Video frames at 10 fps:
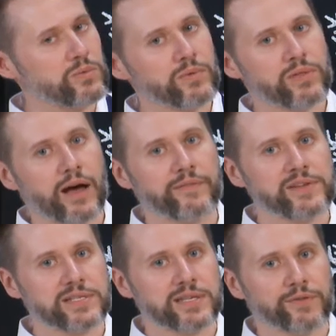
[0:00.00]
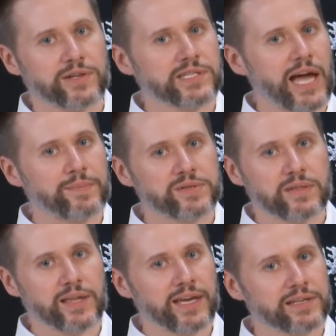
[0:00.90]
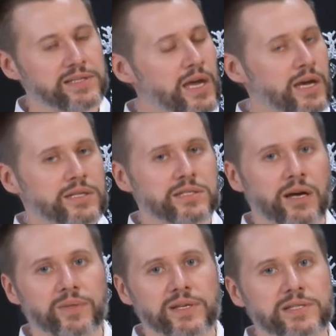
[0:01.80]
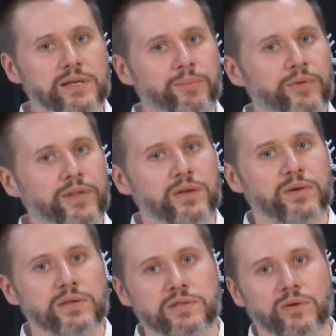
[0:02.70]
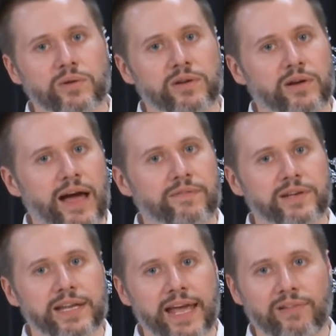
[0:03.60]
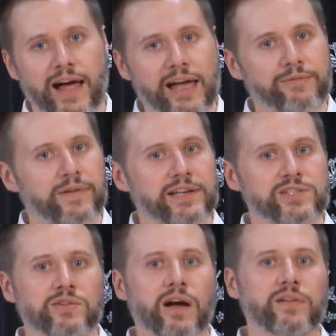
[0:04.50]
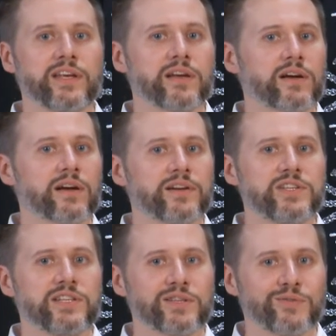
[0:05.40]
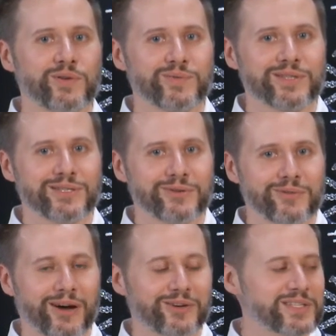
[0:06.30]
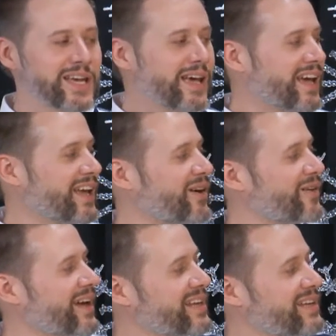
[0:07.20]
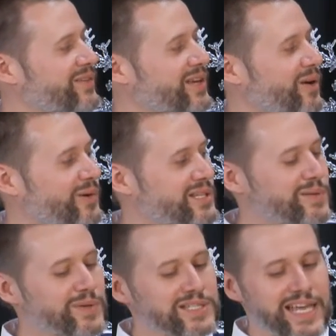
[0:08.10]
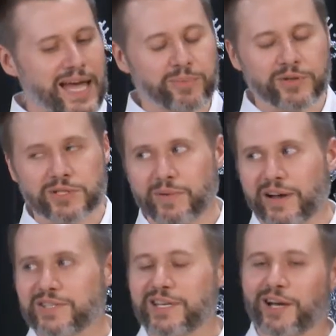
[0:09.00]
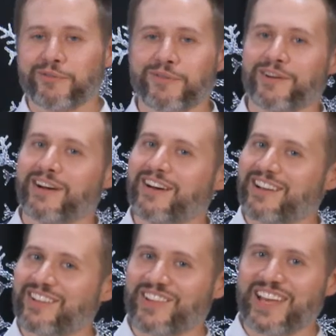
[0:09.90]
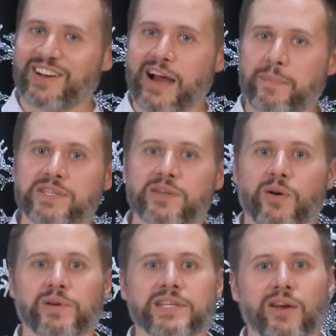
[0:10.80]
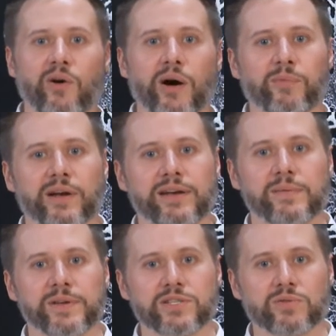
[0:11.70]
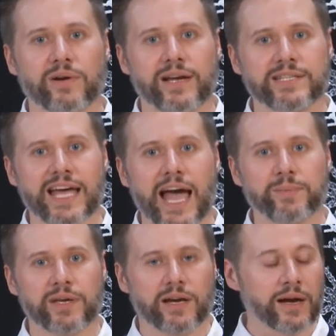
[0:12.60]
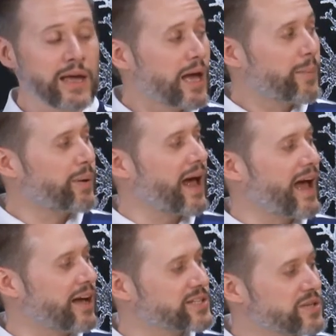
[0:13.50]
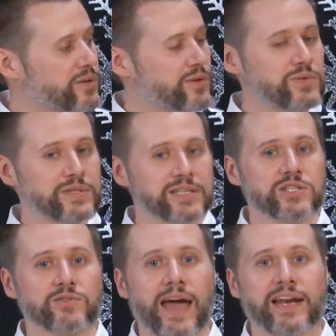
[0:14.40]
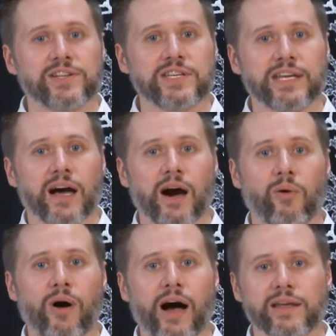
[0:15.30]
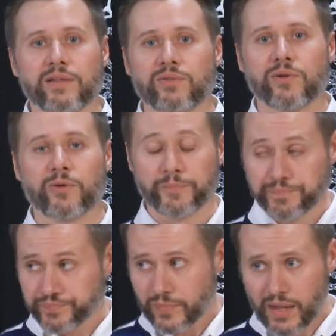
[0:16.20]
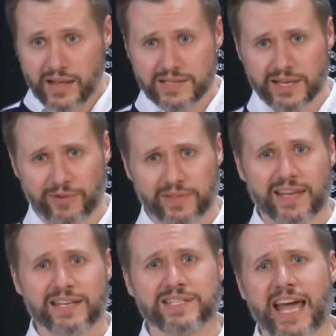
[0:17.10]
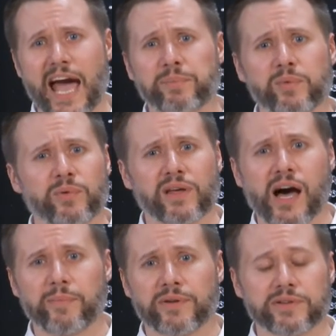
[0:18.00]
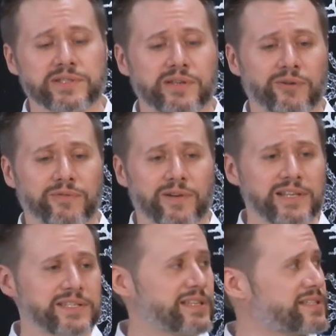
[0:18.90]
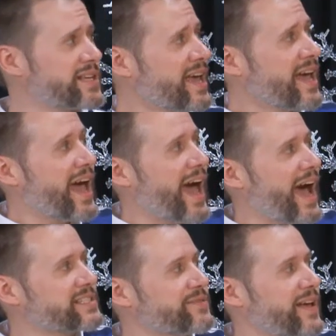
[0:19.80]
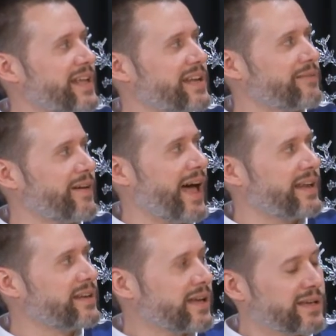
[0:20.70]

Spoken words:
with all these different types of things, something simple that you can do in your everyday life, and I strongly encourage each of you to do those. And I can even go into some examples, but I'll share for a later episode because I know I'm running a bit short on time here. But I also use this strategy walking through different things that happen with couples. For instance, activating event.